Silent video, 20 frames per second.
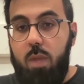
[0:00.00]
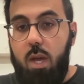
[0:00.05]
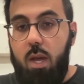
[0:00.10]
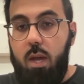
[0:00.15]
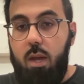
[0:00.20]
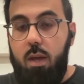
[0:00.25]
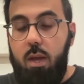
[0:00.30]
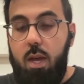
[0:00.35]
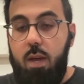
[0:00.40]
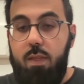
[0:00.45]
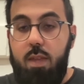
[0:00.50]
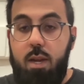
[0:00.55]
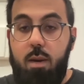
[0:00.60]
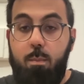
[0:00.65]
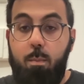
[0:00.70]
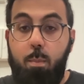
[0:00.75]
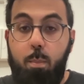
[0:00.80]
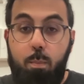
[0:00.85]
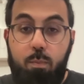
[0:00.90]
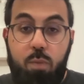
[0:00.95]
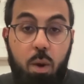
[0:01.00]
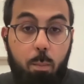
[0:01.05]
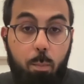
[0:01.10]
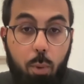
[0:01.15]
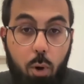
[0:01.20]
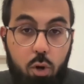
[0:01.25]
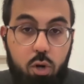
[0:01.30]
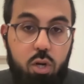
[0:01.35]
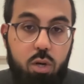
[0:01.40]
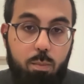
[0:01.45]
Uh, and then the
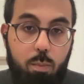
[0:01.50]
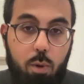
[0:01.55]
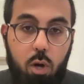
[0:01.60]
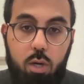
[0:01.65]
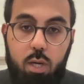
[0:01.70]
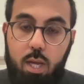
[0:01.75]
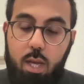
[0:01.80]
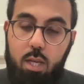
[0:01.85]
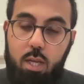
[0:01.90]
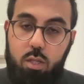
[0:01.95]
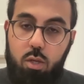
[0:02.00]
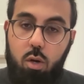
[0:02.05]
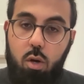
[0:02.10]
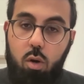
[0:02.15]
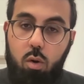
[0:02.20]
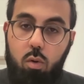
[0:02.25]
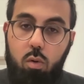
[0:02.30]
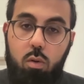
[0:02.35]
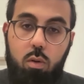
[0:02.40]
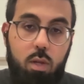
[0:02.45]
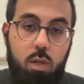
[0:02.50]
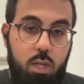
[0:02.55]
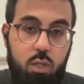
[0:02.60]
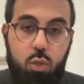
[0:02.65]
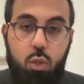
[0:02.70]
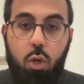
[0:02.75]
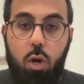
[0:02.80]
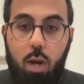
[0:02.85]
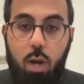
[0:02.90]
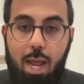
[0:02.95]
bond market as a whole
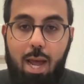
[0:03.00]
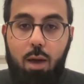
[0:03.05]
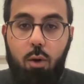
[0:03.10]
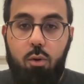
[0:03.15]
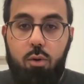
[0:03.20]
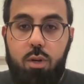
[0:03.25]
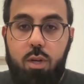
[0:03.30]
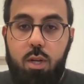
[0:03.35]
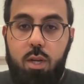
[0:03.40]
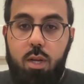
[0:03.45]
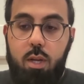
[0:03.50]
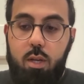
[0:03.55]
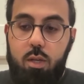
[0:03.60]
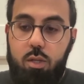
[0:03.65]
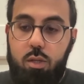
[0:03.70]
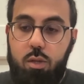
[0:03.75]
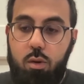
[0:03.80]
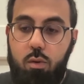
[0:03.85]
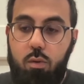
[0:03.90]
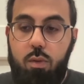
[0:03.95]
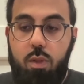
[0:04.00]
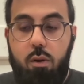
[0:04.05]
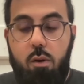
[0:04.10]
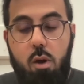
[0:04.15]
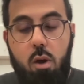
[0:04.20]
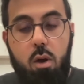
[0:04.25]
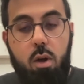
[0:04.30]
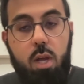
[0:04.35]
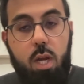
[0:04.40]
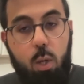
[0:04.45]
is not allowed. So there
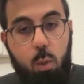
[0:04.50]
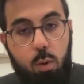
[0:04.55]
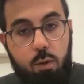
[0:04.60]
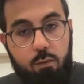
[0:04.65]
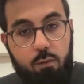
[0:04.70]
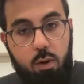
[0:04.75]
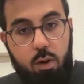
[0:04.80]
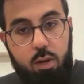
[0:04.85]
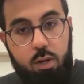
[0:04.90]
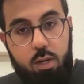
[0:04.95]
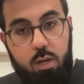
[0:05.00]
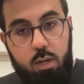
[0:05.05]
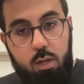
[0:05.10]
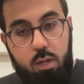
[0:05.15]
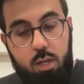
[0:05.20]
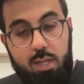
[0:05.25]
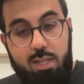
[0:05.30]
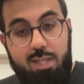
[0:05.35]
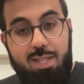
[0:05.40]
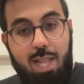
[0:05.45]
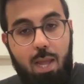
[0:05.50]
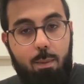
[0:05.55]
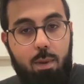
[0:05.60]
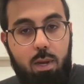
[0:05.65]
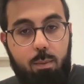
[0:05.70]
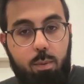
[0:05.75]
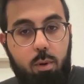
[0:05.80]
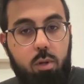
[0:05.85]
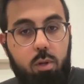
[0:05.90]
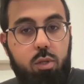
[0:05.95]
are equivalent
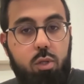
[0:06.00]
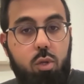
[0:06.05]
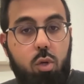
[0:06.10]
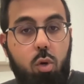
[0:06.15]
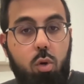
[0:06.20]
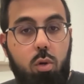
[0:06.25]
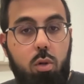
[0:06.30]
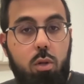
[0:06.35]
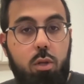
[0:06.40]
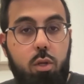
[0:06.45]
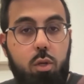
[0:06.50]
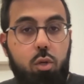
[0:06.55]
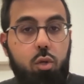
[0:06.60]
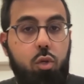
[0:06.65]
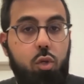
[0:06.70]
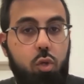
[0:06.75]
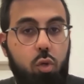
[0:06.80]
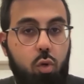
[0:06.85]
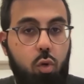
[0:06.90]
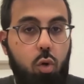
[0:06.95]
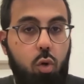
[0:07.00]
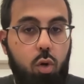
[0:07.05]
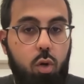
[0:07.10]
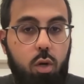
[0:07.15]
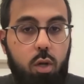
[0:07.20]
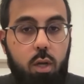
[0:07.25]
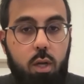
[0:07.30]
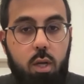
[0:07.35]
Islamic bonds called sukuk.